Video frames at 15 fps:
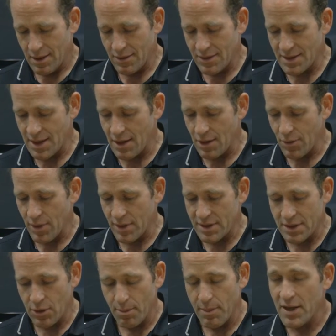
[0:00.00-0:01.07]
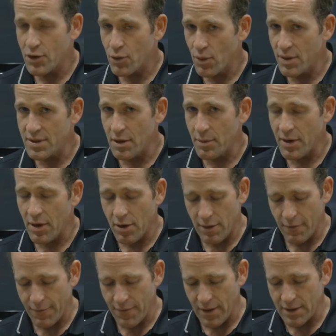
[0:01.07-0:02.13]
of standard ones. So metric ones are a little bit
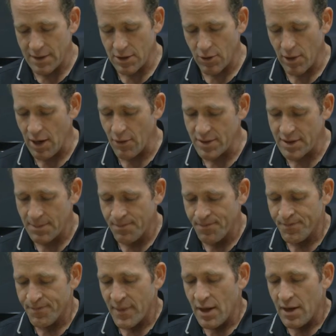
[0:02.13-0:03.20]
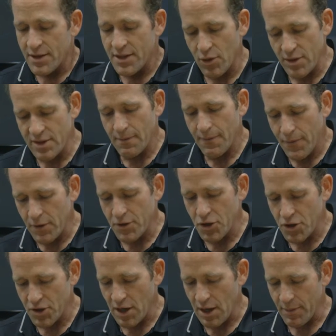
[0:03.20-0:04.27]
hard to find. So I was doing some
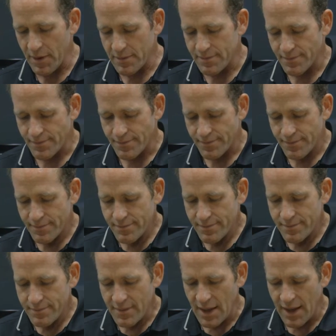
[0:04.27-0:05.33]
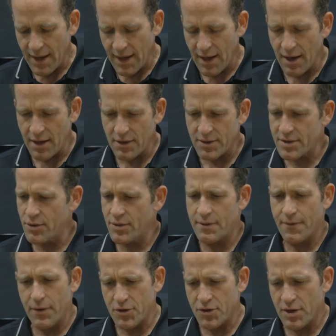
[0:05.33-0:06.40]
furniture shopping. I had
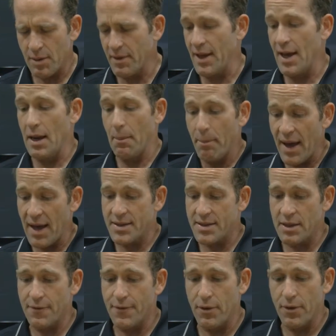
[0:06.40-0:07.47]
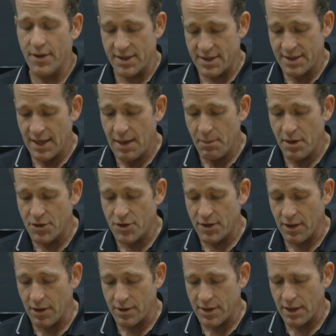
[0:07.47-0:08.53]
a basket full of these tape measures
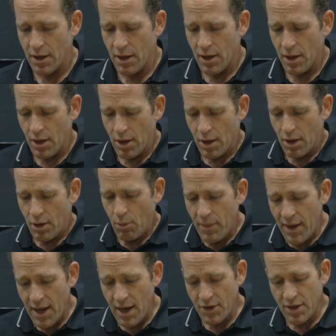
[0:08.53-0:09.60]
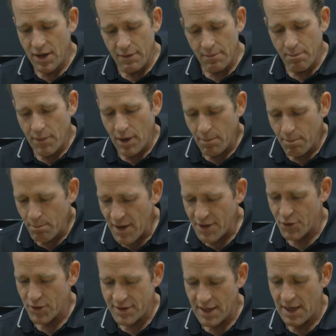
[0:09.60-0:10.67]
in there. It's like, man, you got
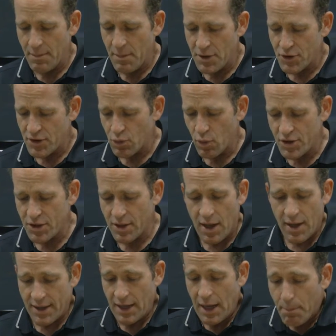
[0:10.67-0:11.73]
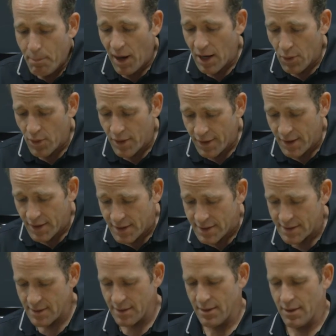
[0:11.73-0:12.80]
metric tape measures? Can I buy one of
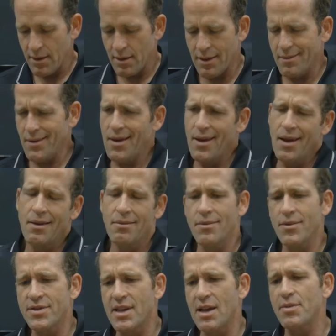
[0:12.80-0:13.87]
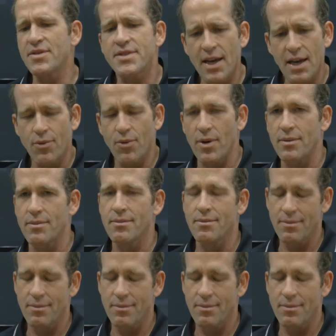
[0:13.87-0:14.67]
these? I'm like, for samples, take one.